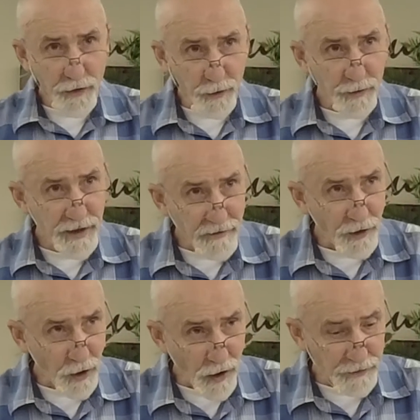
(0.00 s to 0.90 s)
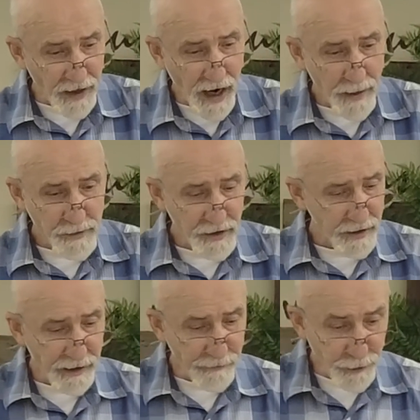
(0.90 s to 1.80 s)
through difficult times. Uh,
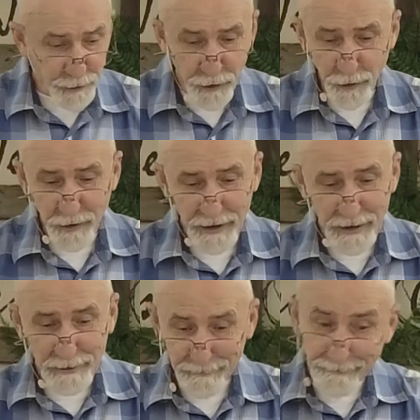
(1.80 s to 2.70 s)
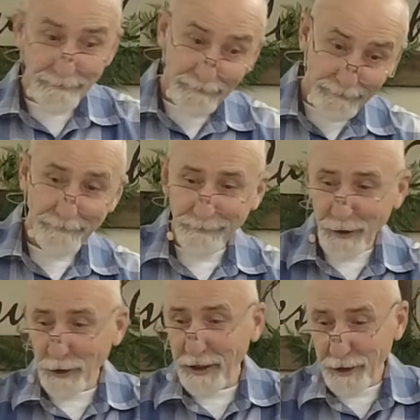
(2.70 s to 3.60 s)
if you do,
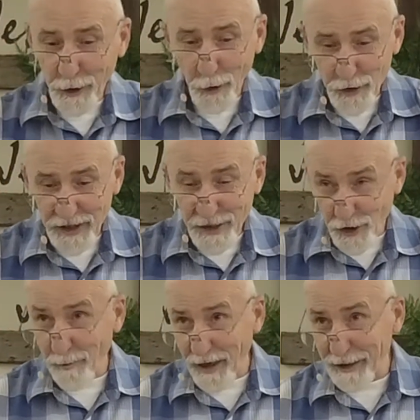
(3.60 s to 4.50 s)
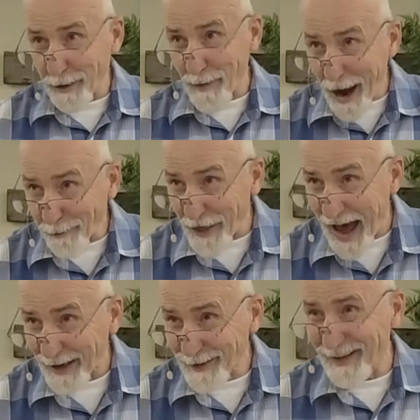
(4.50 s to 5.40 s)
you need to go see somebody about that.